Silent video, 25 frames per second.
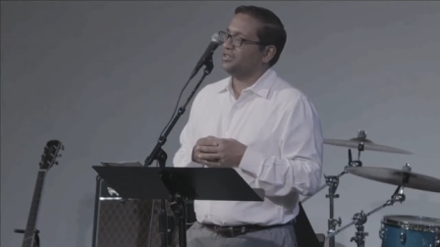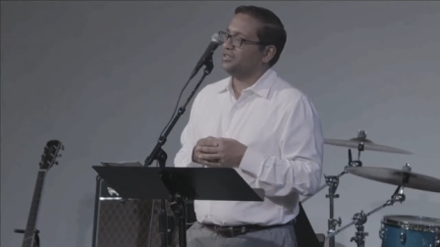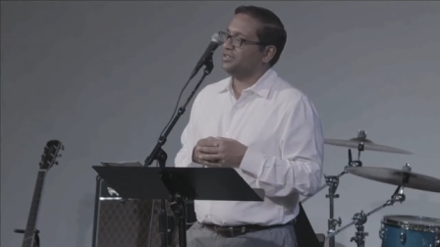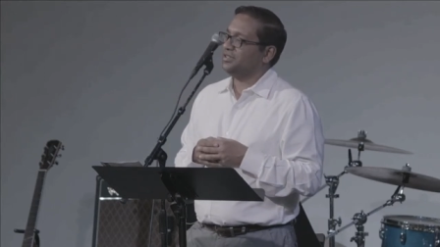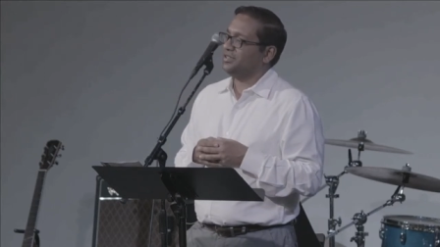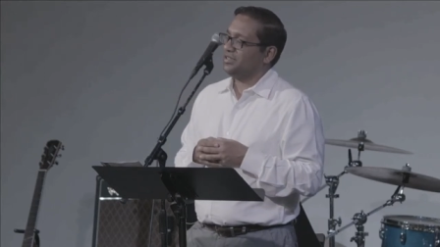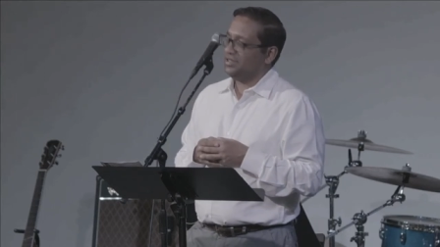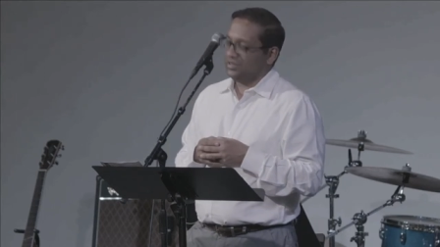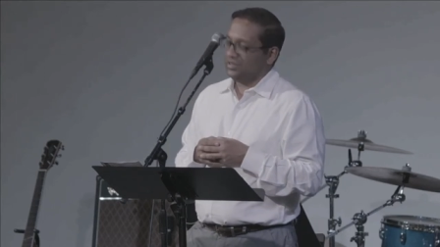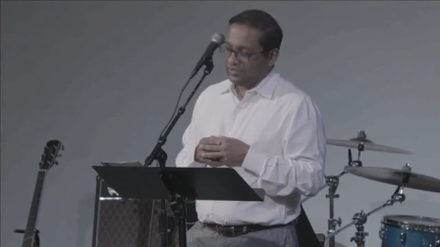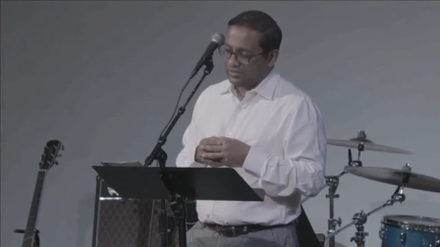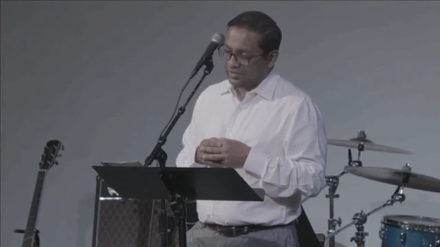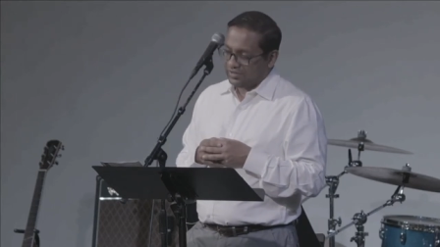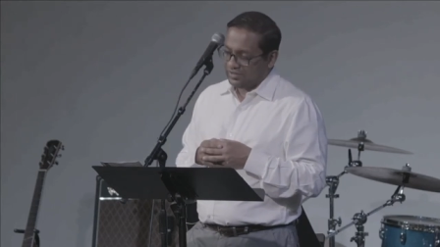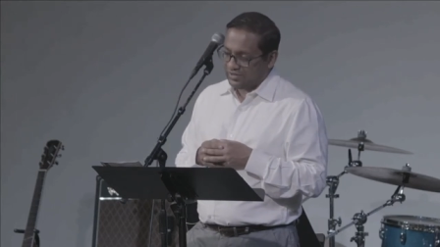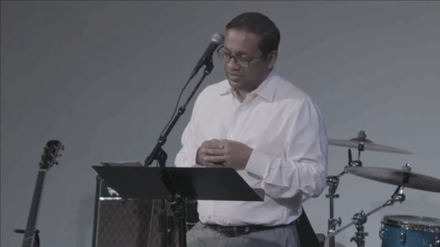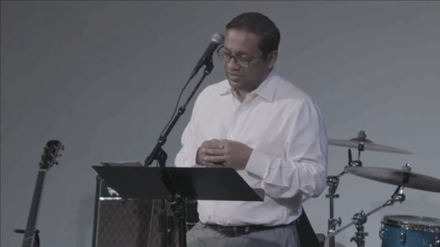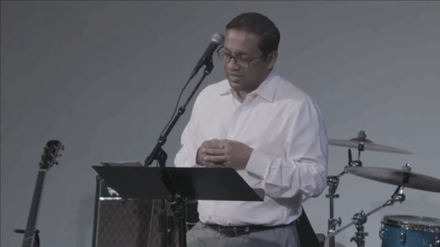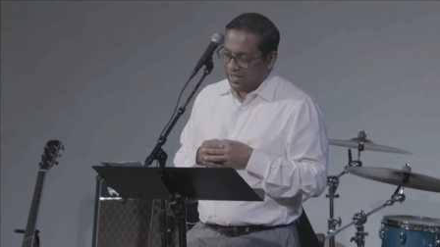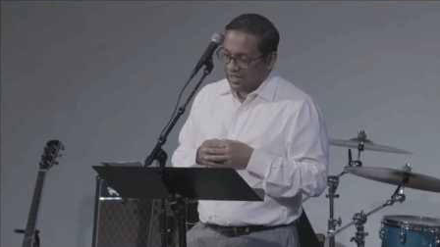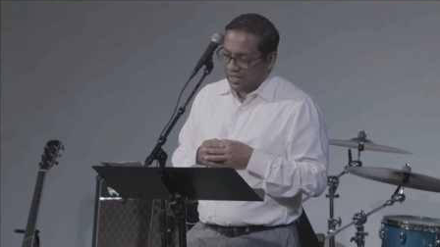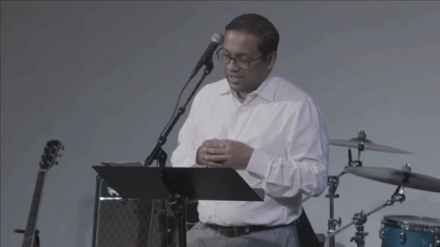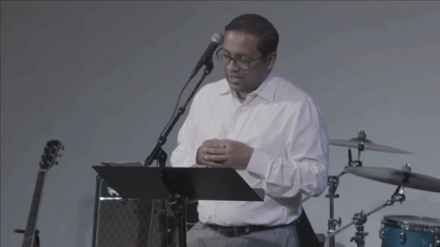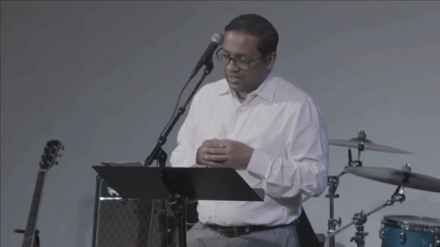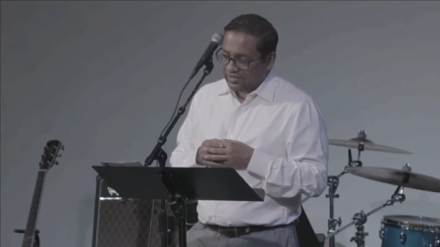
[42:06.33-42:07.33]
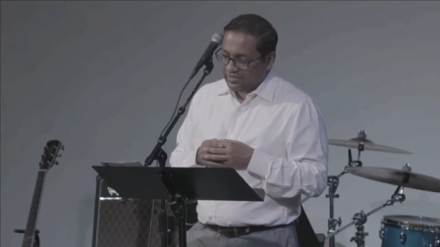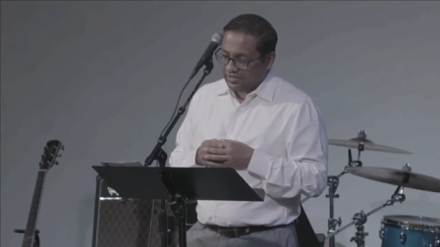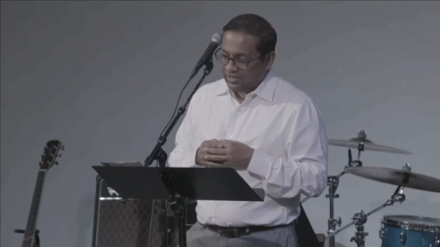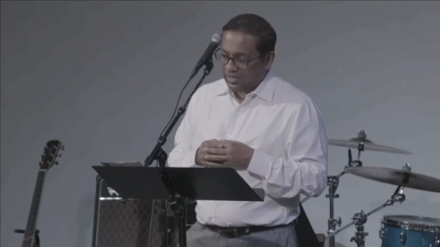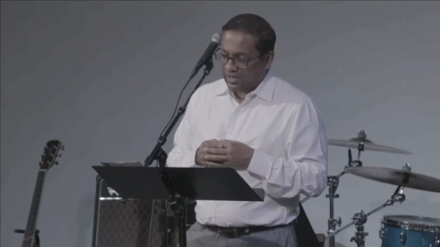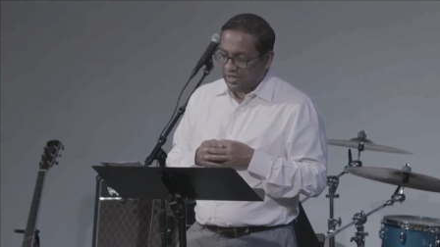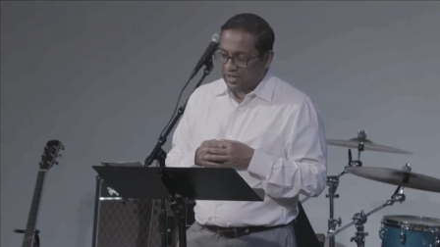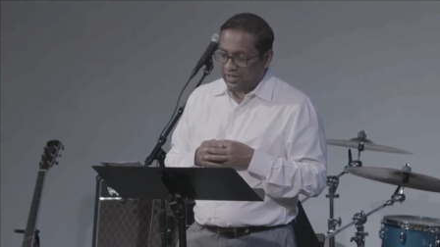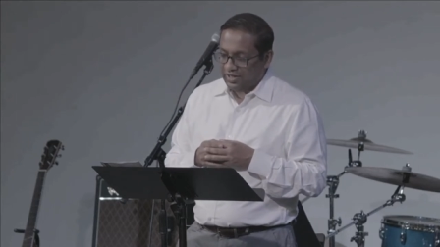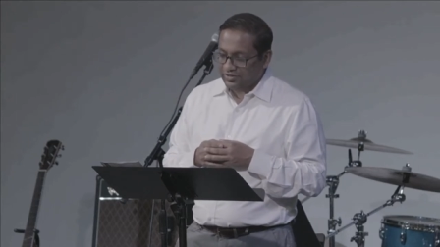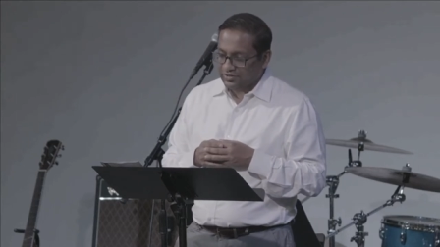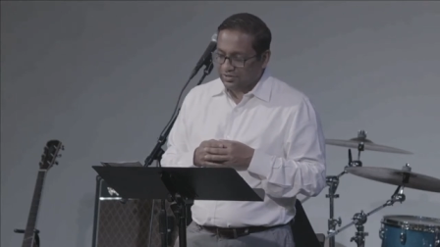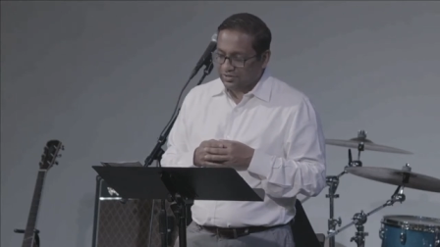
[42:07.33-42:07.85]
Jesus as he
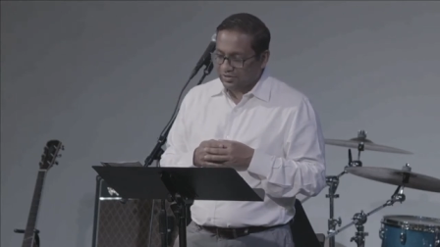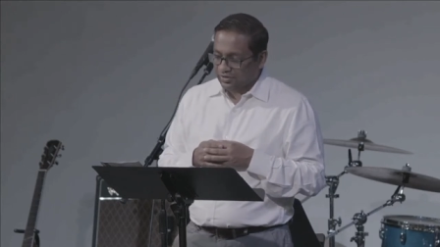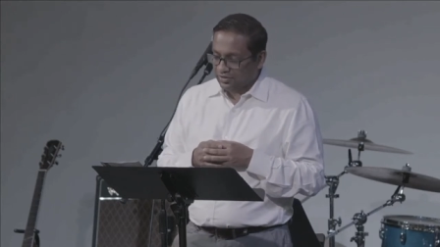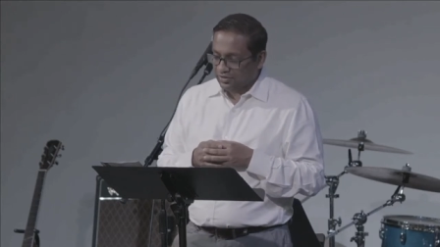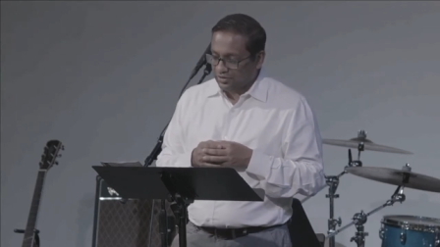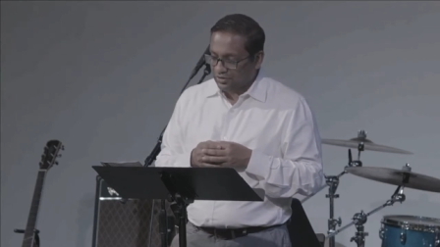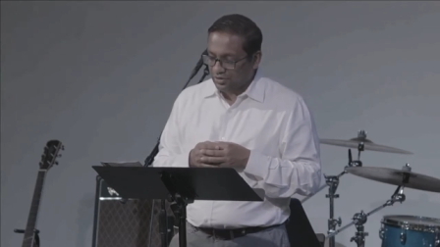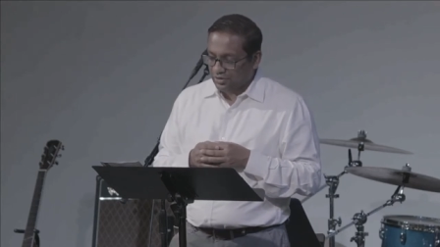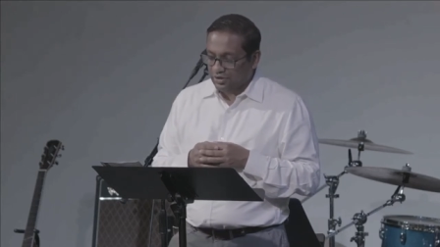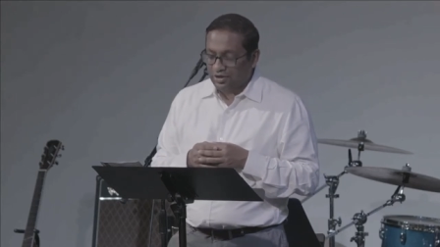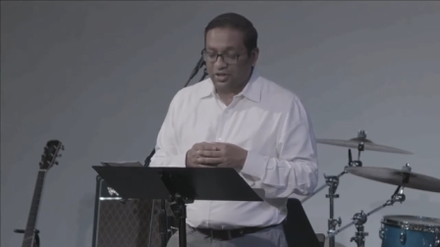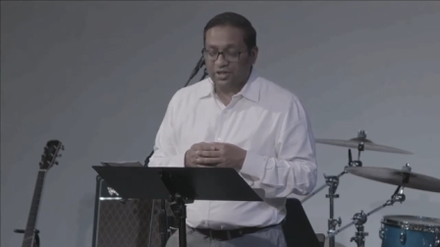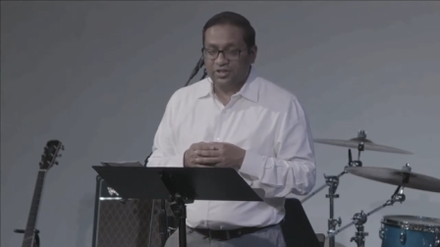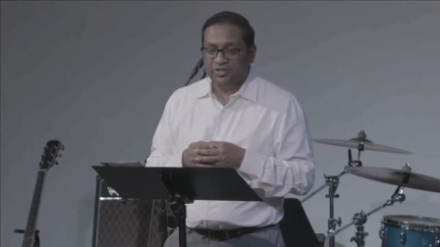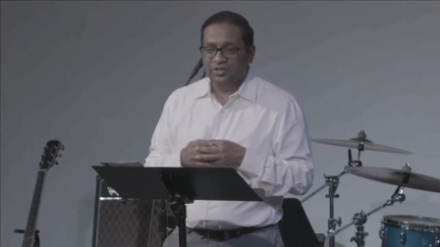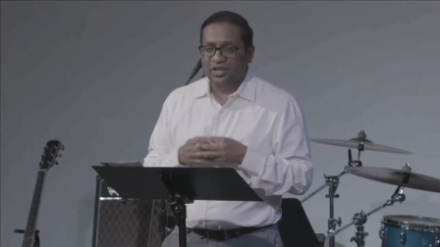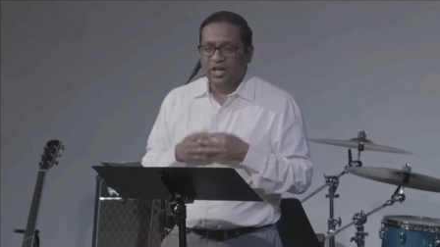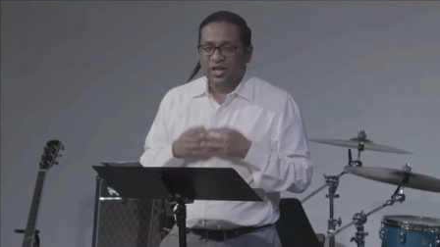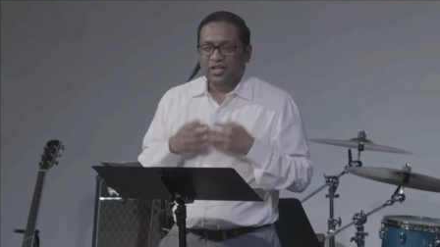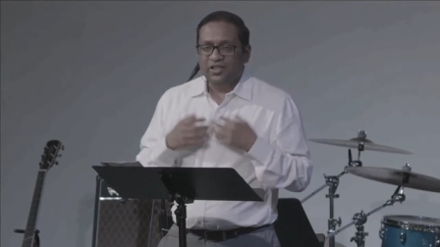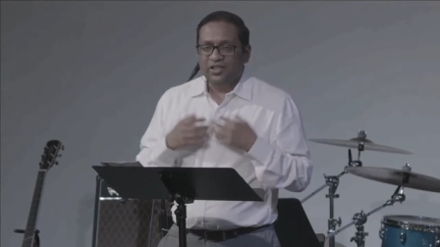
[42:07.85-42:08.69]
hangs on the cross,